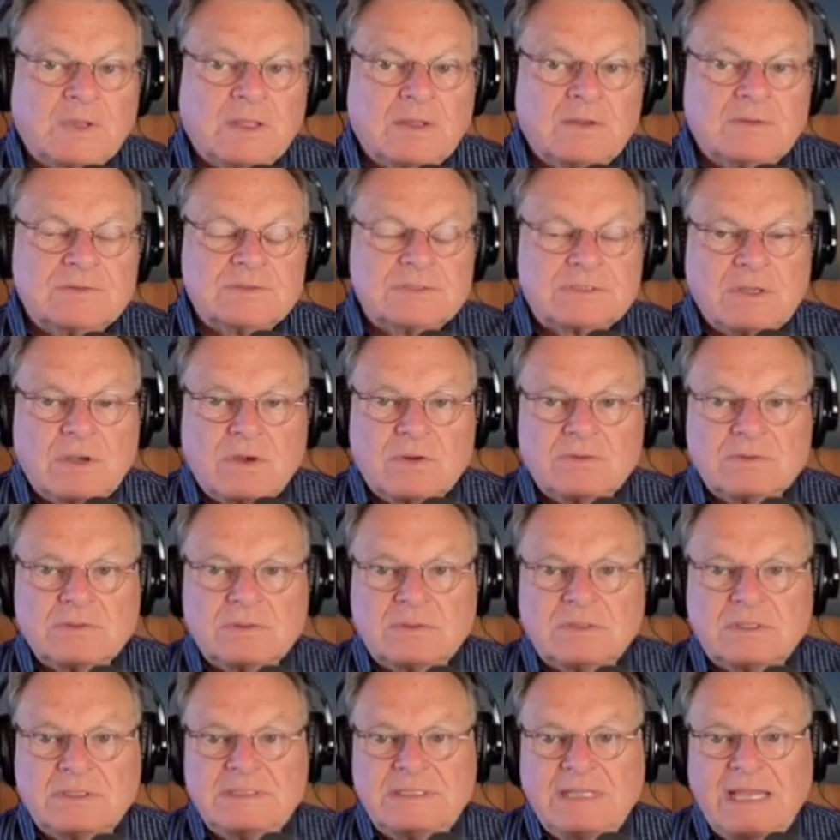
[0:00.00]
So
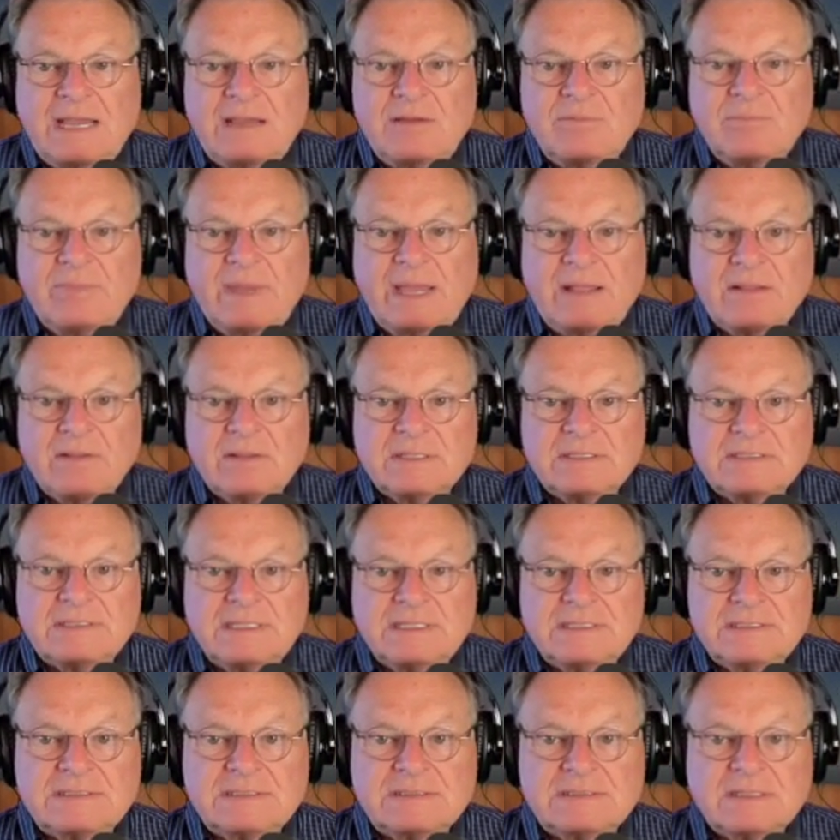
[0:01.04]
the down ballot
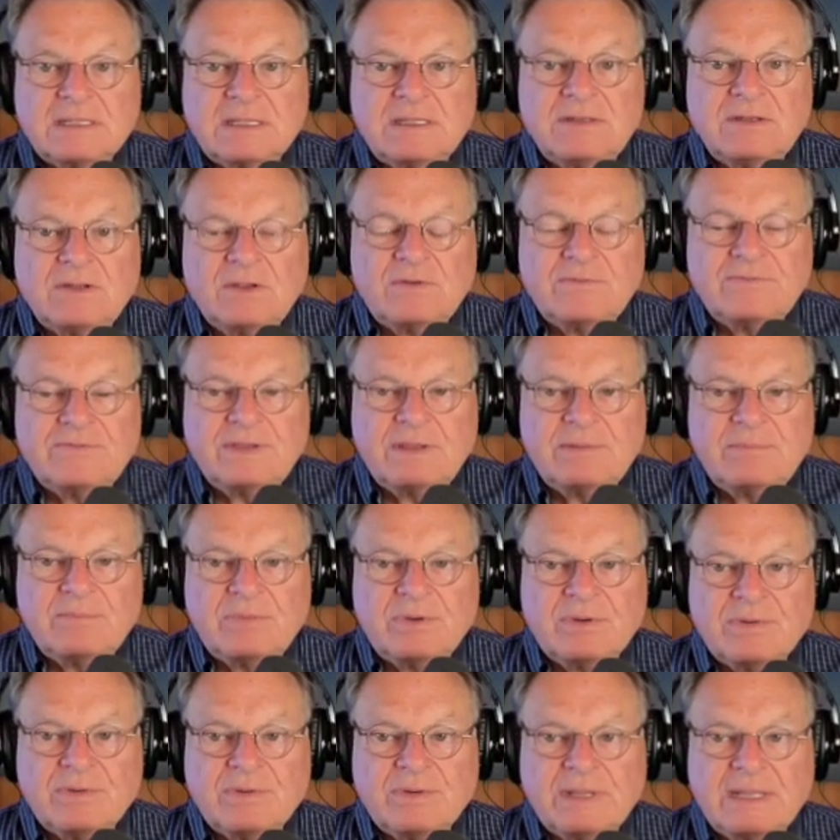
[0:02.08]
this
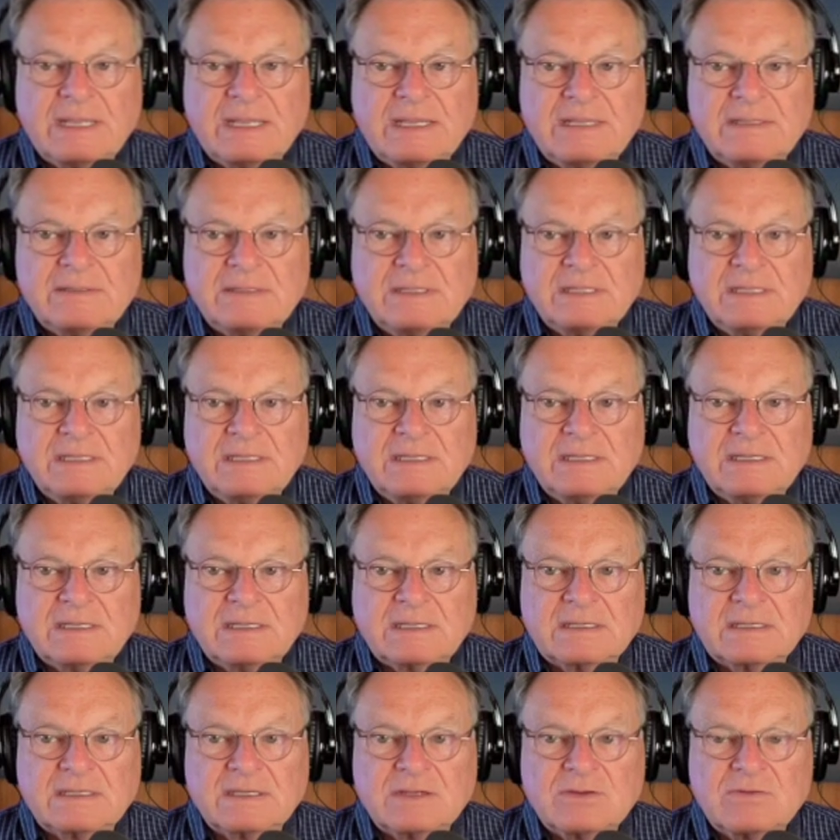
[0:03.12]
November and the
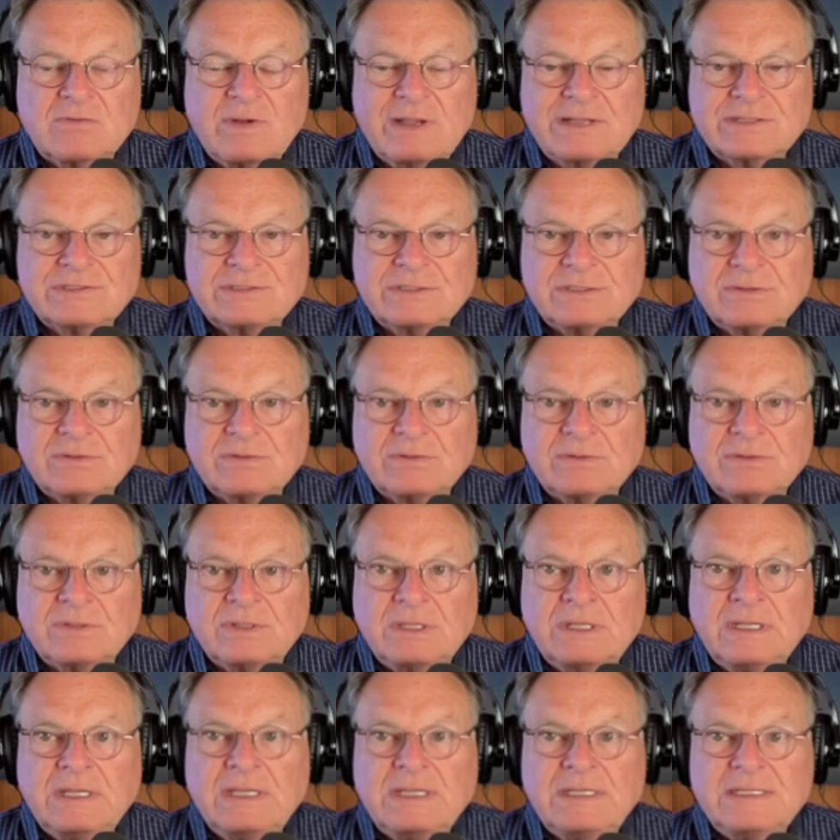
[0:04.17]
congressional
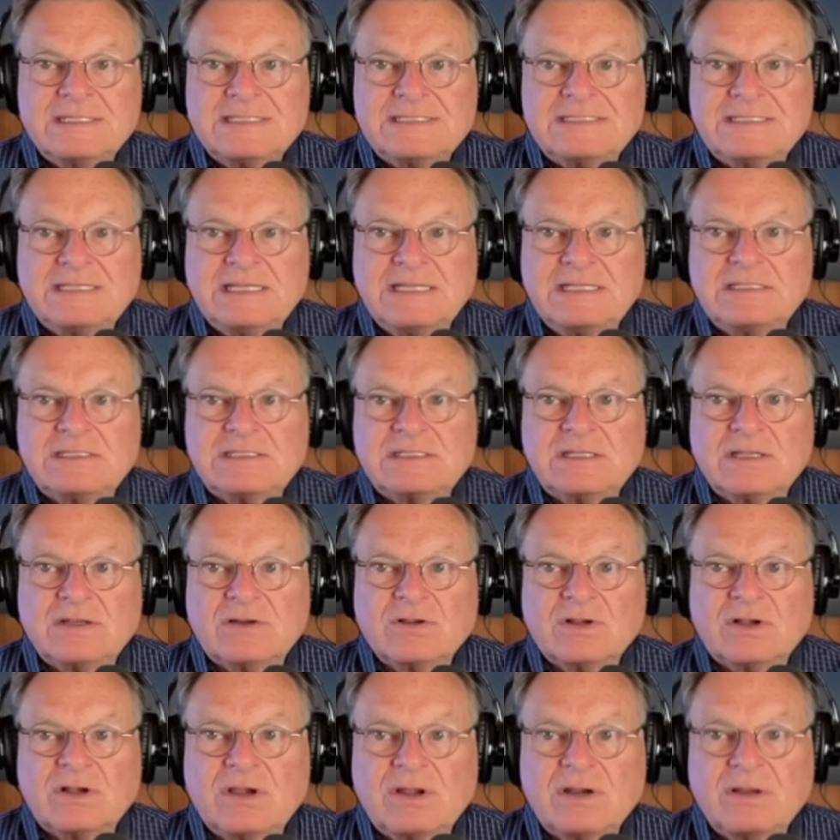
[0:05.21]
seats that are
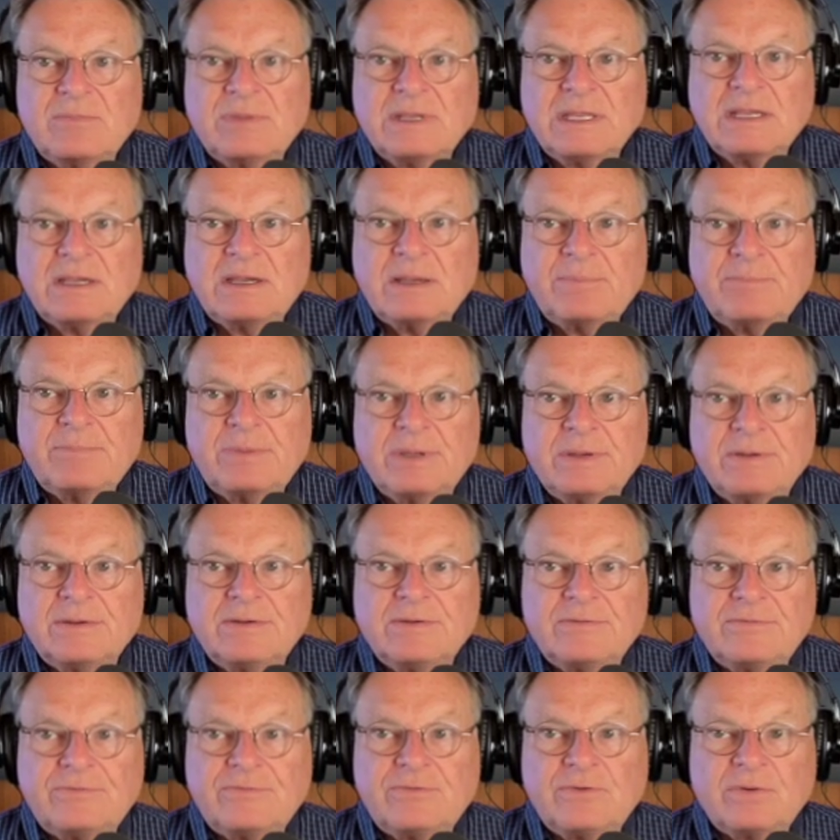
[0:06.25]
going to be up
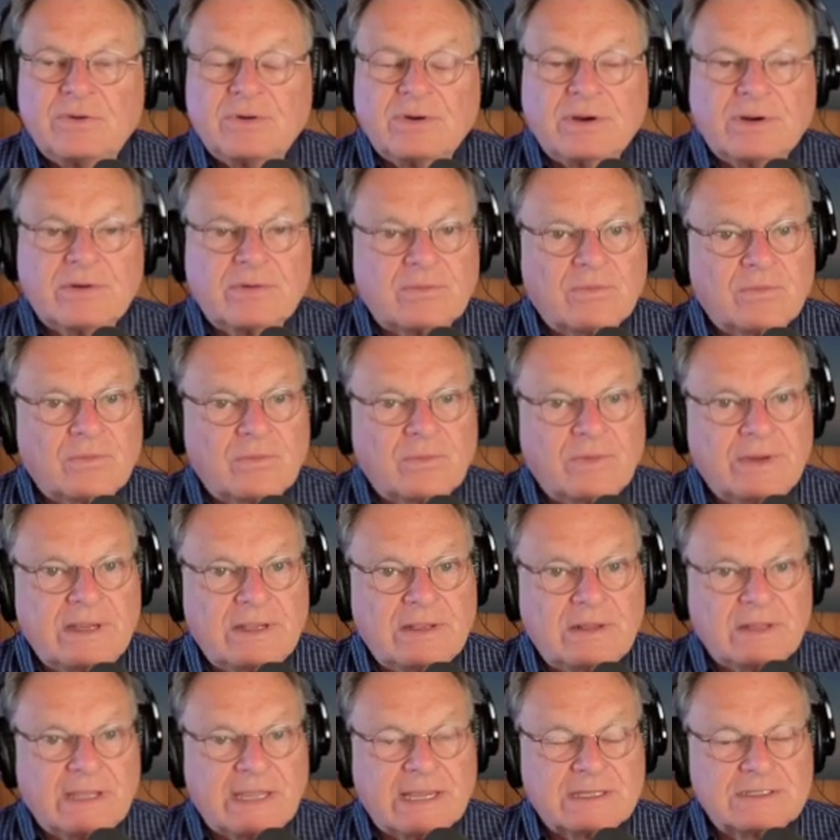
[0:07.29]
for
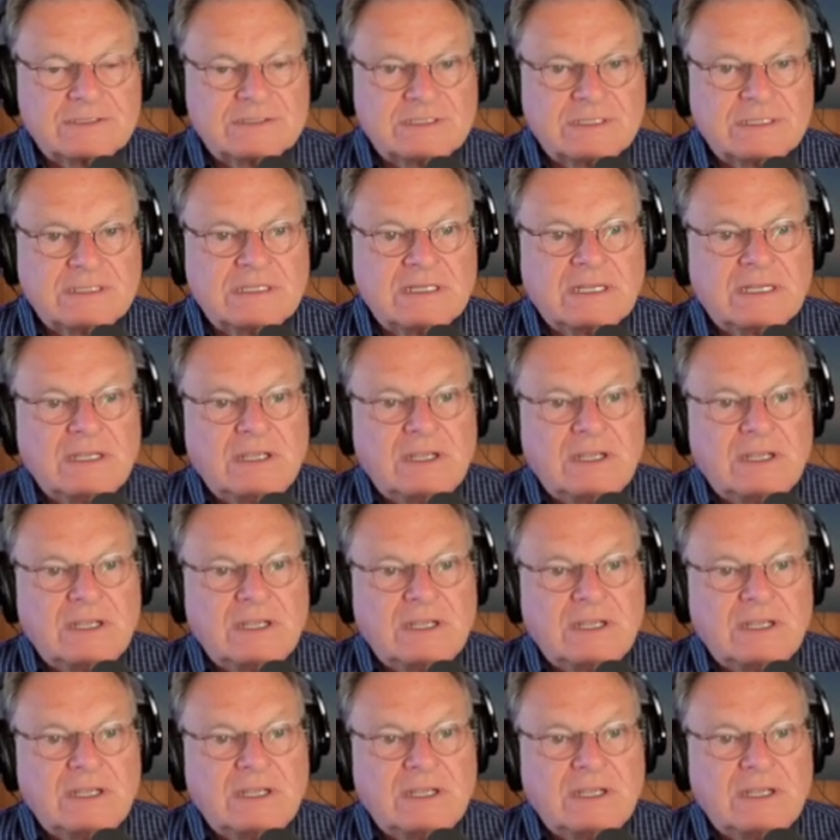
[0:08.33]
re-election,